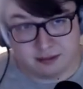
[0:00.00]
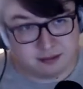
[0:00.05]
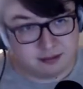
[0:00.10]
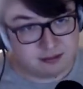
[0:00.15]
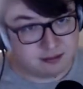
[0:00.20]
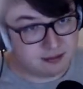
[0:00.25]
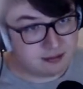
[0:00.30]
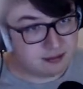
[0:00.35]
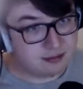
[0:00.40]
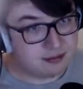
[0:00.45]

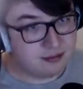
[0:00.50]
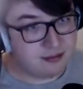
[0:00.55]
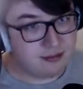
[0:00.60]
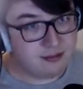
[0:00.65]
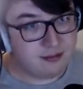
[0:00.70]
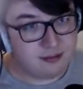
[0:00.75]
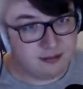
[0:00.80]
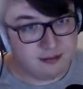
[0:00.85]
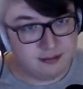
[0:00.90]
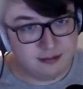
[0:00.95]

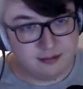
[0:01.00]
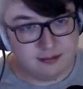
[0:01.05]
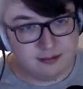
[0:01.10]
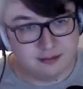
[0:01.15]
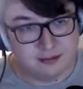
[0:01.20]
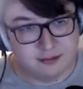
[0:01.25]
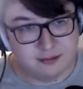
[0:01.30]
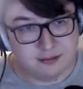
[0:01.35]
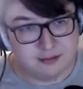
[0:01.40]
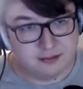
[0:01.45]

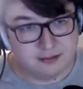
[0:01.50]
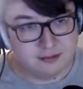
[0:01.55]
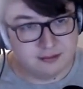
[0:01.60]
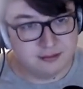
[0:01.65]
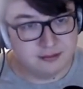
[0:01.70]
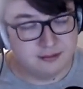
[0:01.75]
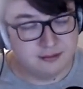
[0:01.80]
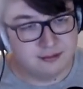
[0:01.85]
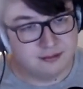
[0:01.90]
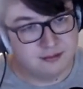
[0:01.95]

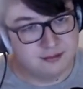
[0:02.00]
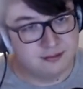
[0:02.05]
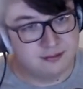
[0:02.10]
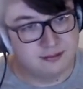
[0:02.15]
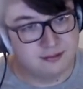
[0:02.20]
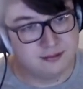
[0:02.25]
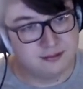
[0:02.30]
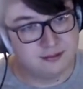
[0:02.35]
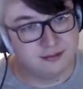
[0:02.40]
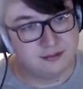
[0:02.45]

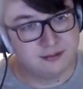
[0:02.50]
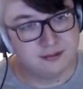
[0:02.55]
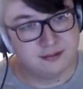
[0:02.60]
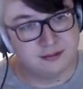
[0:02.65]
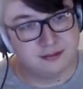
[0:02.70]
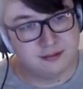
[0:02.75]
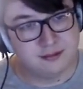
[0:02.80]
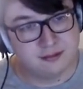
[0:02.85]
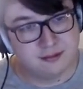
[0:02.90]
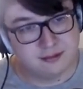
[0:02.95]

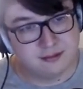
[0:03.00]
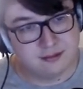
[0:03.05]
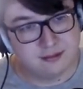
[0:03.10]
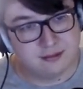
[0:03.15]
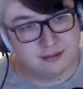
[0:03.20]
The person shown says nothing.